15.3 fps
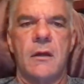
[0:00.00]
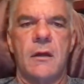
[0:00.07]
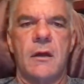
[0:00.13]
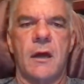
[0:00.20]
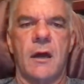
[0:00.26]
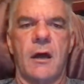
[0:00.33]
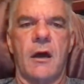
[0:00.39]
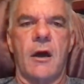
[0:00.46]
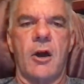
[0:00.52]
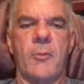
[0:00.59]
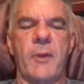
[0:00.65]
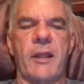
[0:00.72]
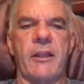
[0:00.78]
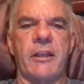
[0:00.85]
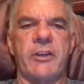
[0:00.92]
Our
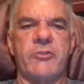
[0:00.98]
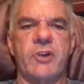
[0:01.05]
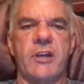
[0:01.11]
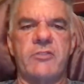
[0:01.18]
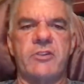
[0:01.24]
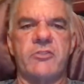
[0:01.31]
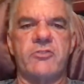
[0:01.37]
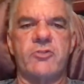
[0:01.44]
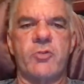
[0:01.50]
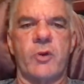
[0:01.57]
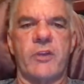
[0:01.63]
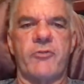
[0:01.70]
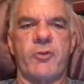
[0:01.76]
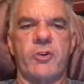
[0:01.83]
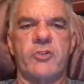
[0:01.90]
mailing address is
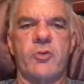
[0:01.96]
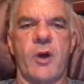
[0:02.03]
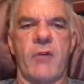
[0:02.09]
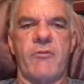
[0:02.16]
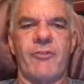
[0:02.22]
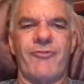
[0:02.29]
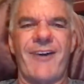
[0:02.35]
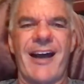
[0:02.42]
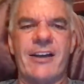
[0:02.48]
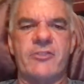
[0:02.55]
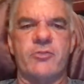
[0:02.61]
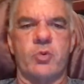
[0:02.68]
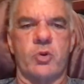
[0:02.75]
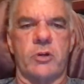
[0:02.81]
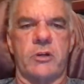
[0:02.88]
2412
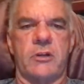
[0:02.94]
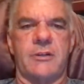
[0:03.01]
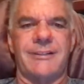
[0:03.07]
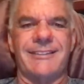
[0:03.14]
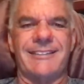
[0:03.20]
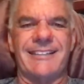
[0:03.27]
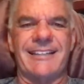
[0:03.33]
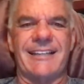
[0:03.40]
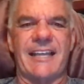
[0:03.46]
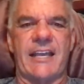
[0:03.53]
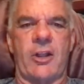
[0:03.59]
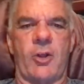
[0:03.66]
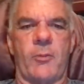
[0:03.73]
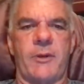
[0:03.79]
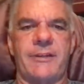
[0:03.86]
Foxwood, Little
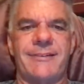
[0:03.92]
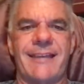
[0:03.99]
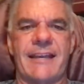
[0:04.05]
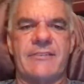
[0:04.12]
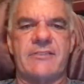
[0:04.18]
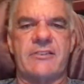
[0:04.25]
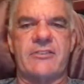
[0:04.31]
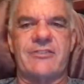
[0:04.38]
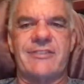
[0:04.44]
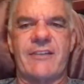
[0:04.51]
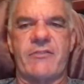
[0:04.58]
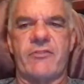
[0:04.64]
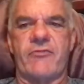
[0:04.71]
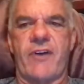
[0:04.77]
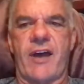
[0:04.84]
Elm, Texas,
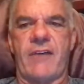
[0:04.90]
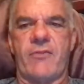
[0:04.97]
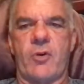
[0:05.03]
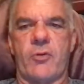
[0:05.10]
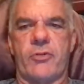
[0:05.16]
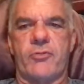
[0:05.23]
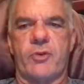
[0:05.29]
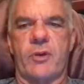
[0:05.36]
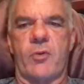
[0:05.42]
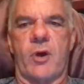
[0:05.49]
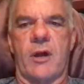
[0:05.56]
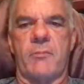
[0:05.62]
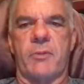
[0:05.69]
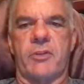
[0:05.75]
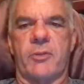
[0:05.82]

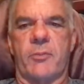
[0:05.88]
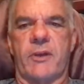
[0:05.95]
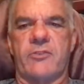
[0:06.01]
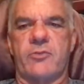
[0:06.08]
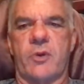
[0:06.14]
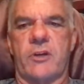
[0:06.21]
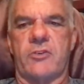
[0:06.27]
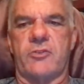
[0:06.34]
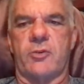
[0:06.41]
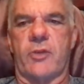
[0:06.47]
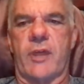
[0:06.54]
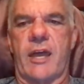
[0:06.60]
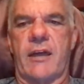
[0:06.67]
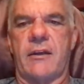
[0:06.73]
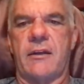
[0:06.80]
75031. But the best way to do
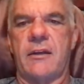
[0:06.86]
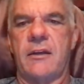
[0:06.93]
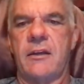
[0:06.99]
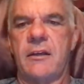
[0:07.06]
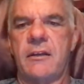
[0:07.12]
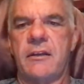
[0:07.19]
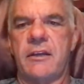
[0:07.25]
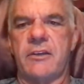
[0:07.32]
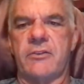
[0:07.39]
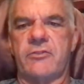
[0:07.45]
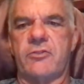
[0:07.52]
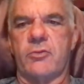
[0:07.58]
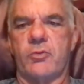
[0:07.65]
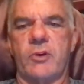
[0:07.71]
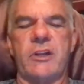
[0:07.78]
that is
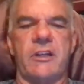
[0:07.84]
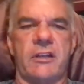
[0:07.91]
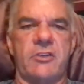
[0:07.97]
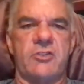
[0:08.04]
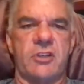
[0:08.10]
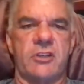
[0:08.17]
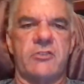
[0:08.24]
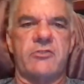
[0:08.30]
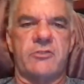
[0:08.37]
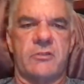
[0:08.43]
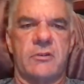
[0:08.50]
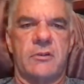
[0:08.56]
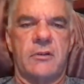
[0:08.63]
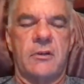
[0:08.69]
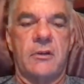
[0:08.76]
to really
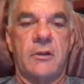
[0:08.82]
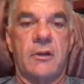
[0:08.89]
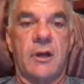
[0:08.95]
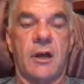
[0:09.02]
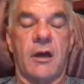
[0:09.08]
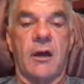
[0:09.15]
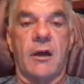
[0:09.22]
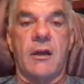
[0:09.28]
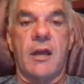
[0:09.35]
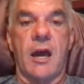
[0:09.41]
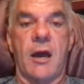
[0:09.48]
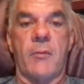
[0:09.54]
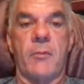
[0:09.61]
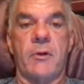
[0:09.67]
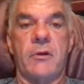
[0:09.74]
just
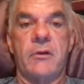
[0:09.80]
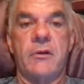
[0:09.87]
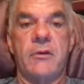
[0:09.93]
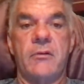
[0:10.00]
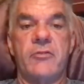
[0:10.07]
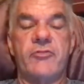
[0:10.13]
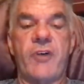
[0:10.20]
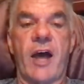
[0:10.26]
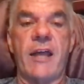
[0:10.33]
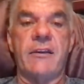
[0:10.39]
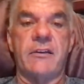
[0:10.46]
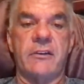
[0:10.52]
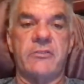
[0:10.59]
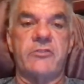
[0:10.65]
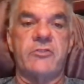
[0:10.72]
come find
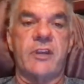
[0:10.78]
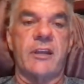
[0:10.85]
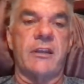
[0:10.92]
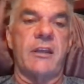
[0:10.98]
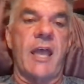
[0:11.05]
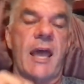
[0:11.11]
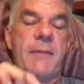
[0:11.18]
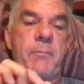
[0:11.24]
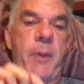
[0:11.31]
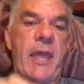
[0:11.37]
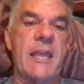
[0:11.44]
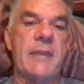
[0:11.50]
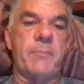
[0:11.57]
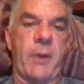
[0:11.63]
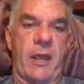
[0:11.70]
us at
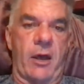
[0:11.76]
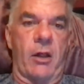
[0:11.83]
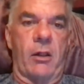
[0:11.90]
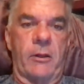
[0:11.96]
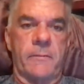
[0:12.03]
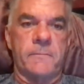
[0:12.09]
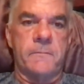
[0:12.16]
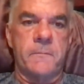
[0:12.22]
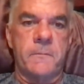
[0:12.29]
PayPal,